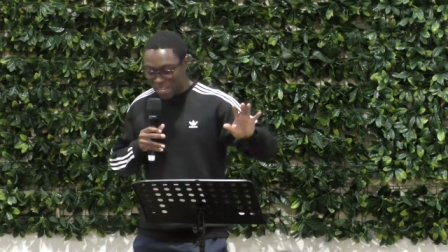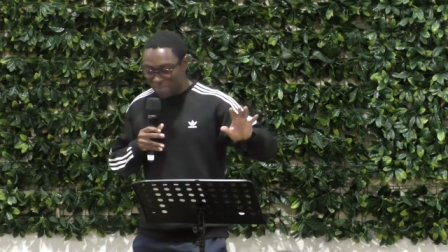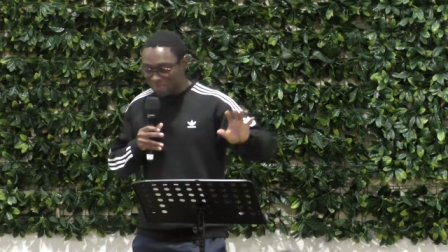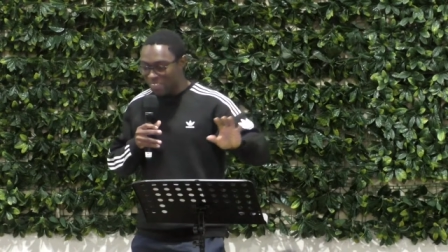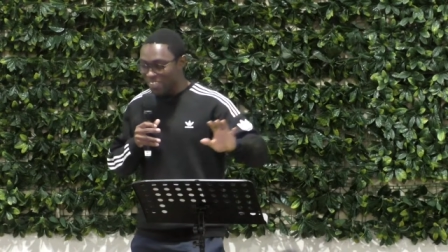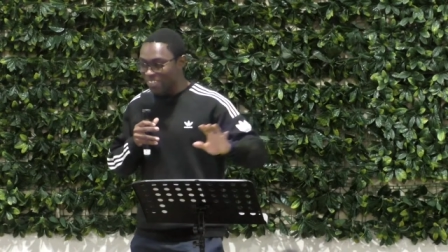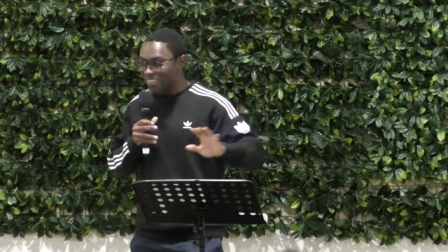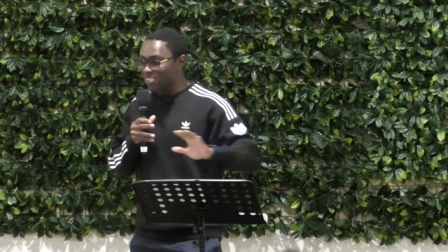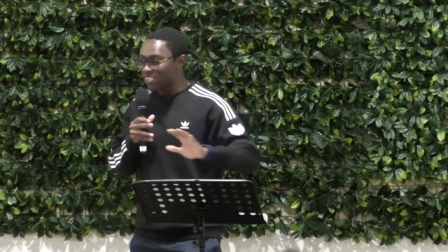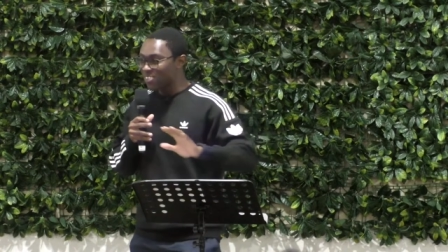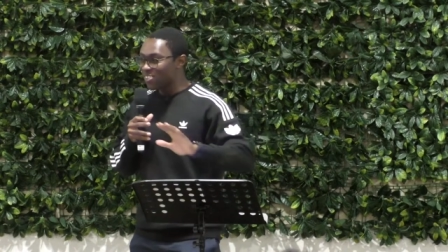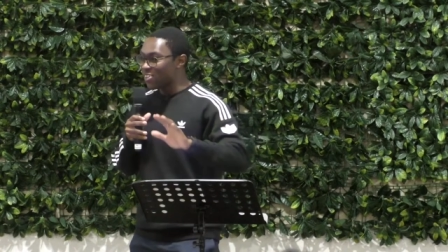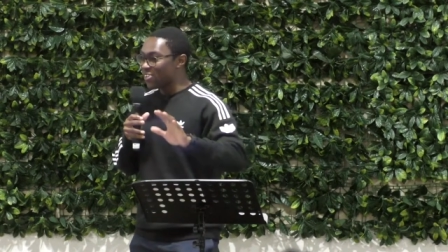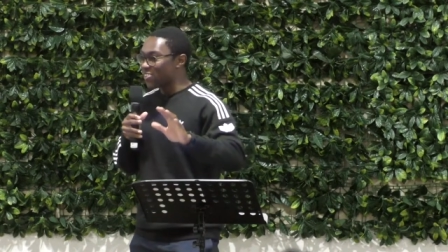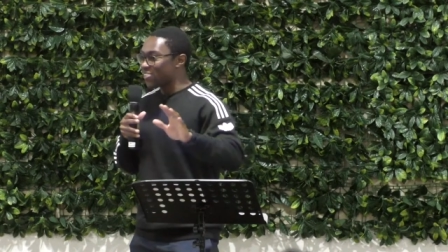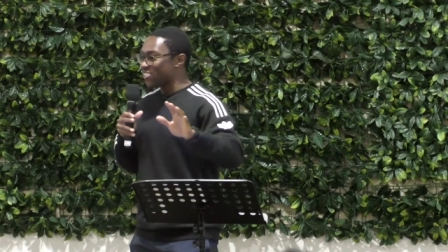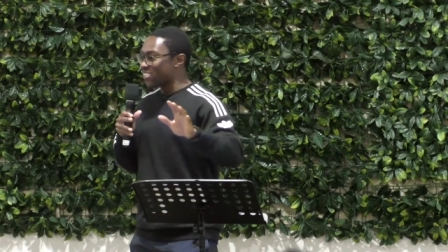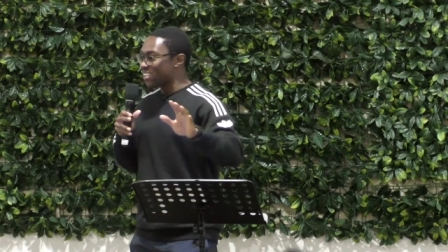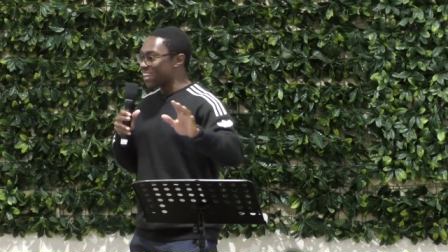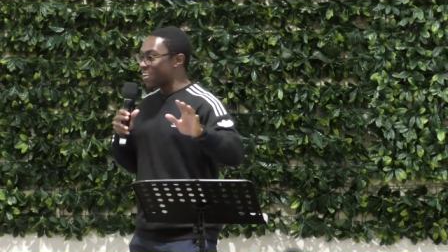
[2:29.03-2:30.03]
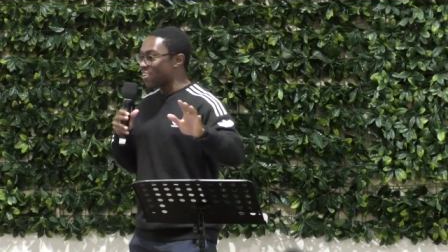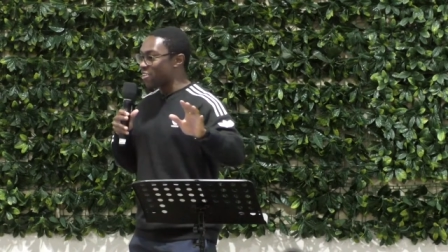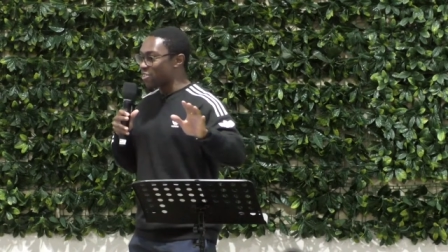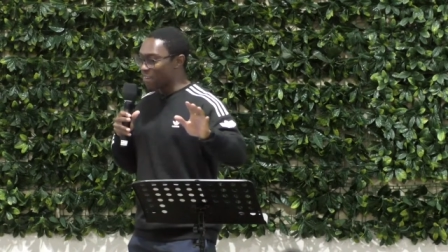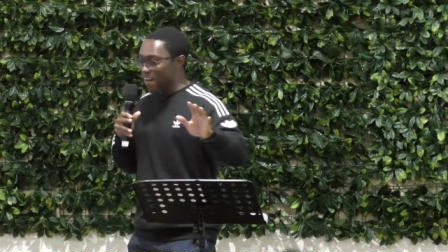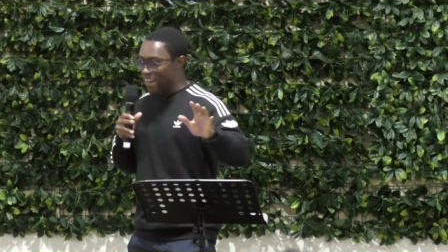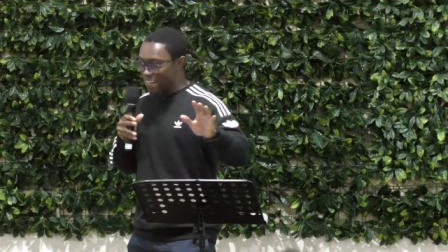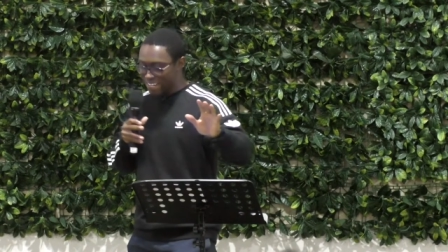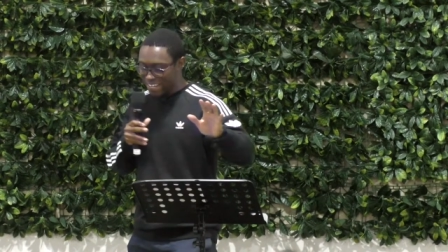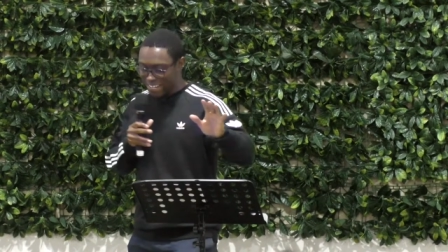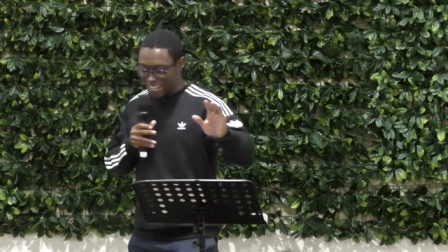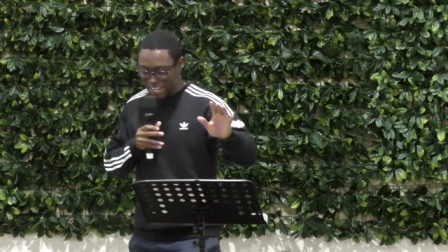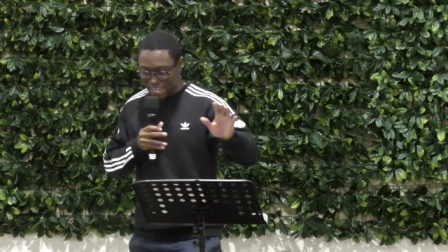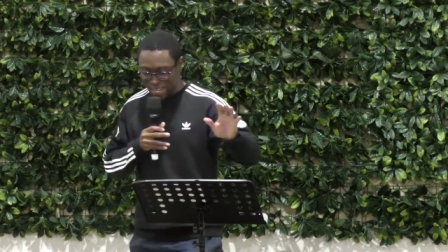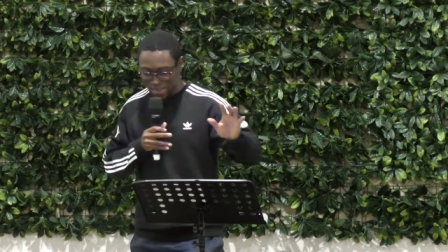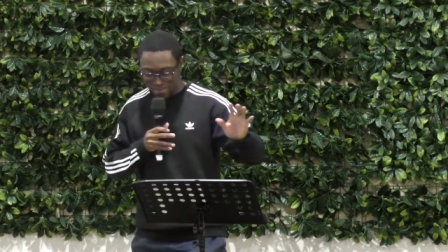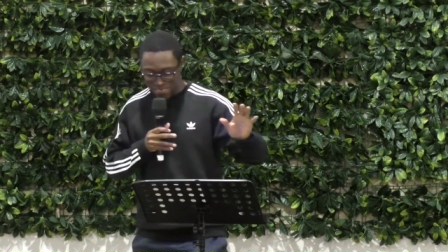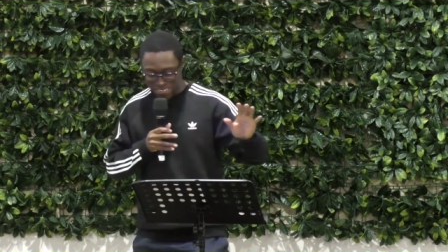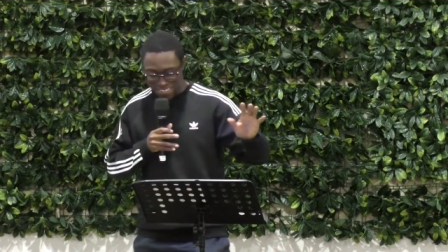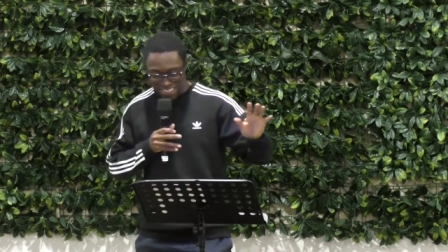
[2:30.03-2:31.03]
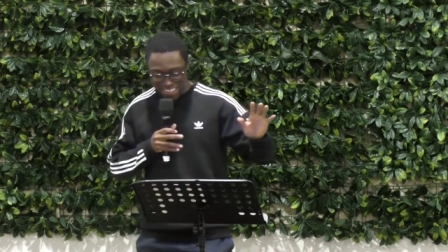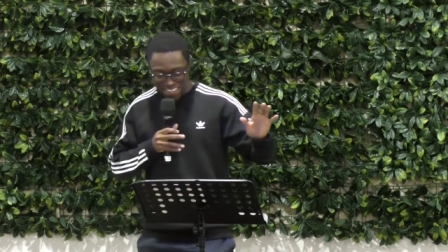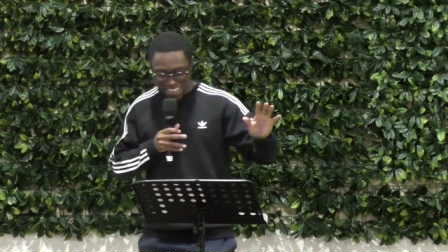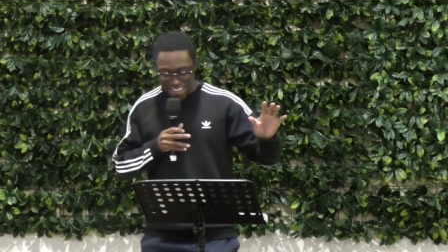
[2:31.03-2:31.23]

because you know just how great I am.